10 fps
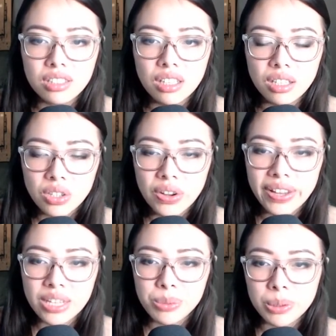So I
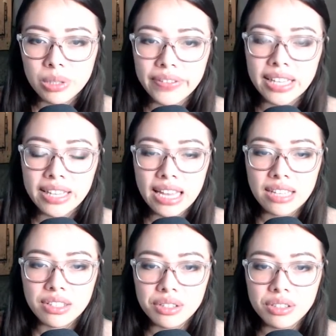guess we're living in
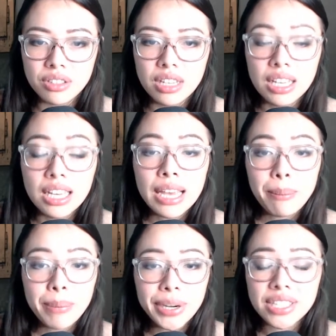Kansas.
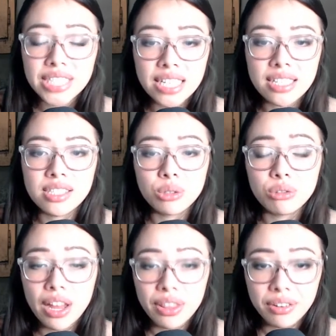Mary Jane is still
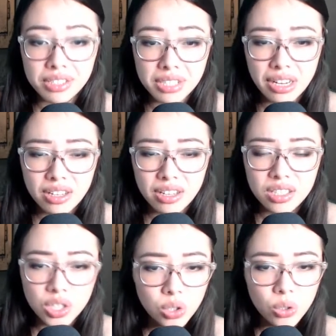rather sick.
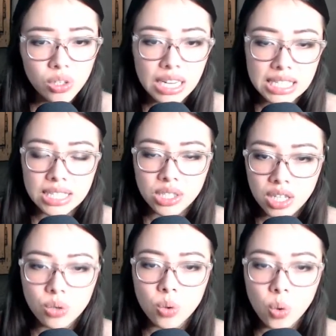Dolores is
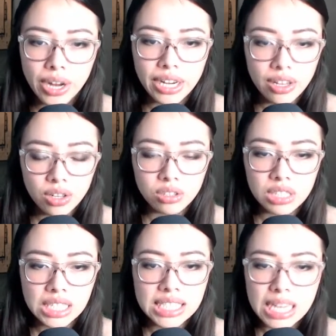still quite ill.
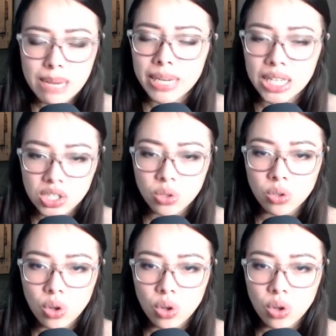Timmy is no longer